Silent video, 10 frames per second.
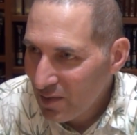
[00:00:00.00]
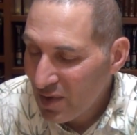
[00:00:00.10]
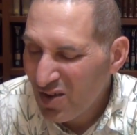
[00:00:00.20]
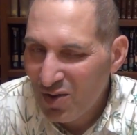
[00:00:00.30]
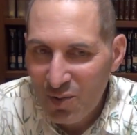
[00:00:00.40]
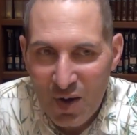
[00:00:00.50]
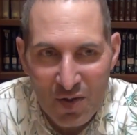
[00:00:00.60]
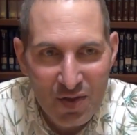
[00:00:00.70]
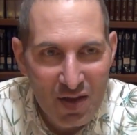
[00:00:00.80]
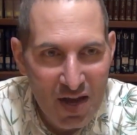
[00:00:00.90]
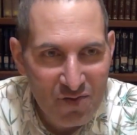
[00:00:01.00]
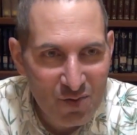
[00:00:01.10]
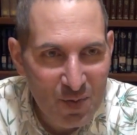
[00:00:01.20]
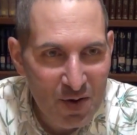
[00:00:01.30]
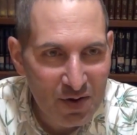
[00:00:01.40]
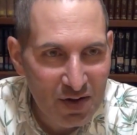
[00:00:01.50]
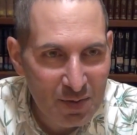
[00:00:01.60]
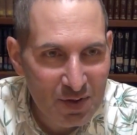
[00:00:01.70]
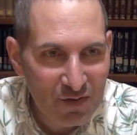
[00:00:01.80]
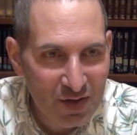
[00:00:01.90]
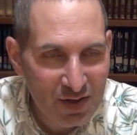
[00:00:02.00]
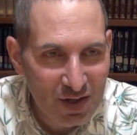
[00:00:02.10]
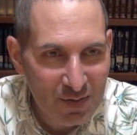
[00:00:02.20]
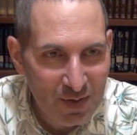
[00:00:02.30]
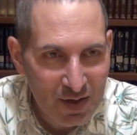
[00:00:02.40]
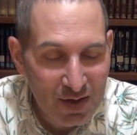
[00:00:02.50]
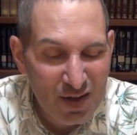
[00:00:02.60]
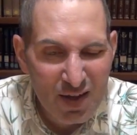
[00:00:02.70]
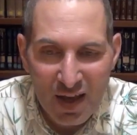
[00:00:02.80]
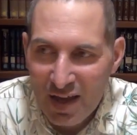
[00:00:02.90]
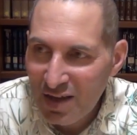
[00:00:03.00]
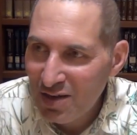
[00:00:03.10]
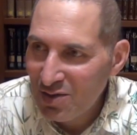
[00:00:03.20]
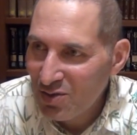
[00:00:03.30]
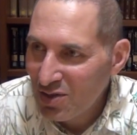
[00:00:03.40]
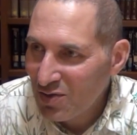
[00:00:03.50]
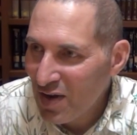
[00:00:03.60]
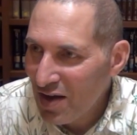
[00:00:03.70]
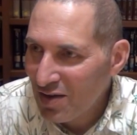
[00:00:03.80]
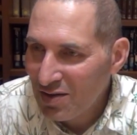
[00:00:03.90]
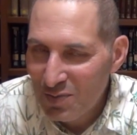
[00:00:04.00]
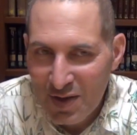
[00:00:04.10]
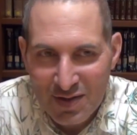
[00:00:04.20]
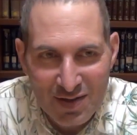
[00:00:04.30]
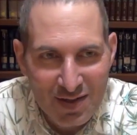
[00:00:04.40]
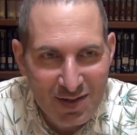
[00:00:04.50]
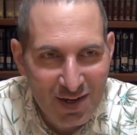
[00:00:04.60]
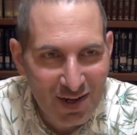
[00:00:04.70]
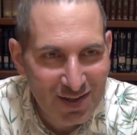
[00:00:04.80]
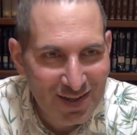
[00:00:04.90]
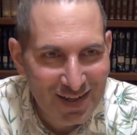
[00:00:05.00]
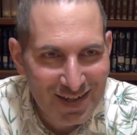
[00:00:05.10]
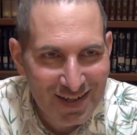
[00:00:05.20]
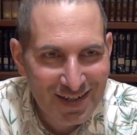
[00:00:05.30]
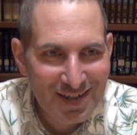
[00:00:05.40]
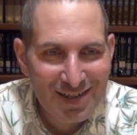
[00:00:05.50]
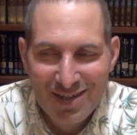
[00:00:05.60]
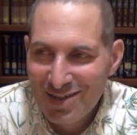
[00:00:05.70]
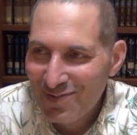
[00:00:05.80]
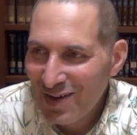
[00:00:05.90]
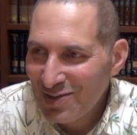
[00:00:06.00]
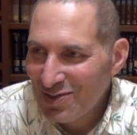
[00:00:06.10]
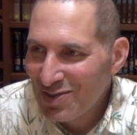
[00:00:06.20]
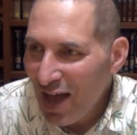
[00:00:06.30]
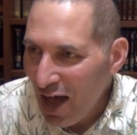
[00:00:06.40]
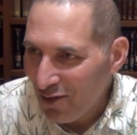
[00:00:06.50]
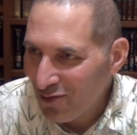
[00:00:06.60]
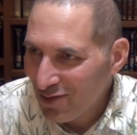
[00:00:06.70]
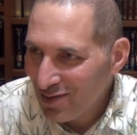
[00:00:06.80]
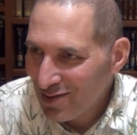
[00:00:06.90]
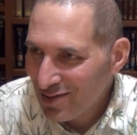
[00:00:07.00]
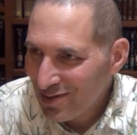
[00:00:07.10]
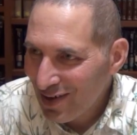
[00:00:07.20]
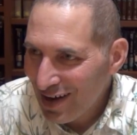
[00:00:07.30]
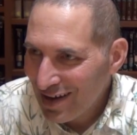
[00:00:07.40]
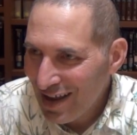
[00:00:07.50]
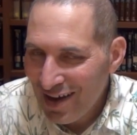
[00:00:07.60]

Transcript: And a wealthy guy from America comes to visit him and he's looking around at his place and says, it's like, where's your stuff? Right?